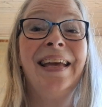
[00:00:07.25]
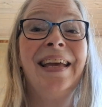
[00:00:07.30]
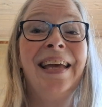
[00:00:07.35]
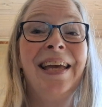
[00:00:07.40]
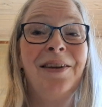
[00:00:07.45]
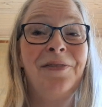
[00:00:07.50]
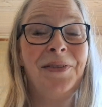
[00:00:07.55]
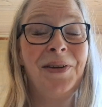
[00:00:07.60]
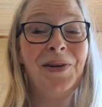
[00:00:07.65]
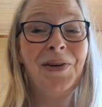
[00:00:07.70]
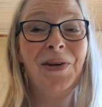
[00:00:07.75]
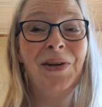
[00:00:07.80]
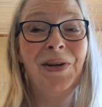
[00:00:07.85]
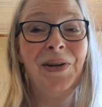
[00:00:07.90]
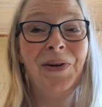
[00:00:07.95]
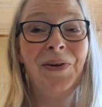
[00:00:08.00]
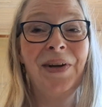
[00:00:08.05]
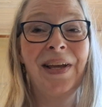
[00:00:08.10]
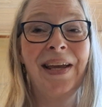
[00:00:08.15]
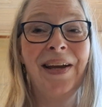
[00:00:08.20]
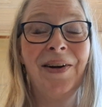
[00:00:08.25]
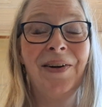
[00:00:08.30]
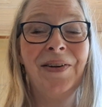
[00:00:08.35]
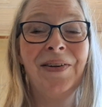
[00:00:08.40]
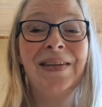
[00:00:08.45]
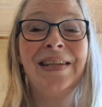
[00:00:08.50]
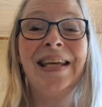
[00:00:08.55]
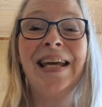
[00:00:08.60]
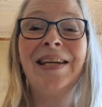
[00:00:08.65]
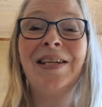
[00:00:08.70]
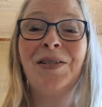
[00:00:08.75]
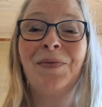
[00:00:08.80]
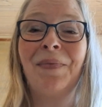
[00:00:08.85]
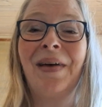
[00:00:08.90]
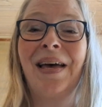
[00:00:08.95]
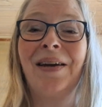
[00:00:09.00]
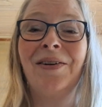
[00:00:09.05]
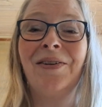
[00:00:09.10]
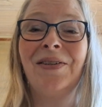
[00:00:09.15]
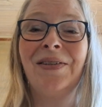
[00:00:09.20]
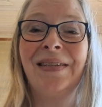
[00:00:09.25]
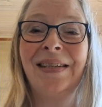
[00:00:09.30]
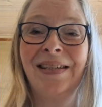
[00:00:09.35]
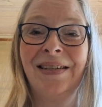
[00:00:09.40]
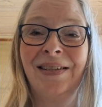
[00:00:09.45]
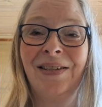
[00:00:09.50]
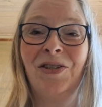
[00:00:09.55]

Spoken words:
If you're new here, Danish Matters is